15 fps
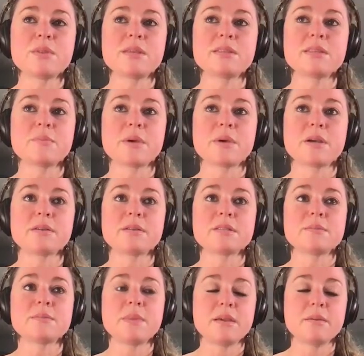think that
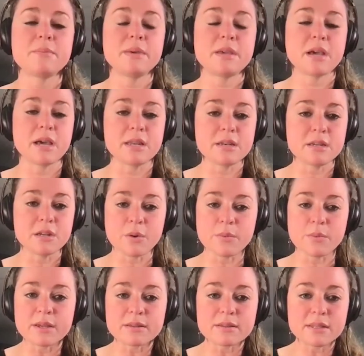parents may be
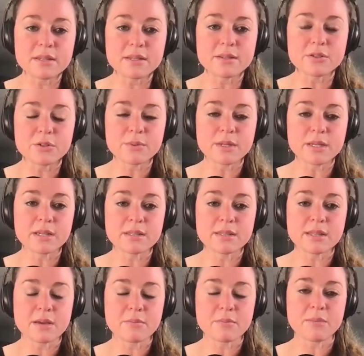unknowingly doing
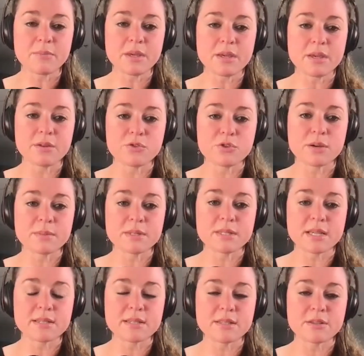that might be
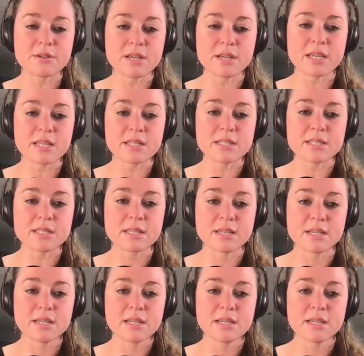traumatizing their kids?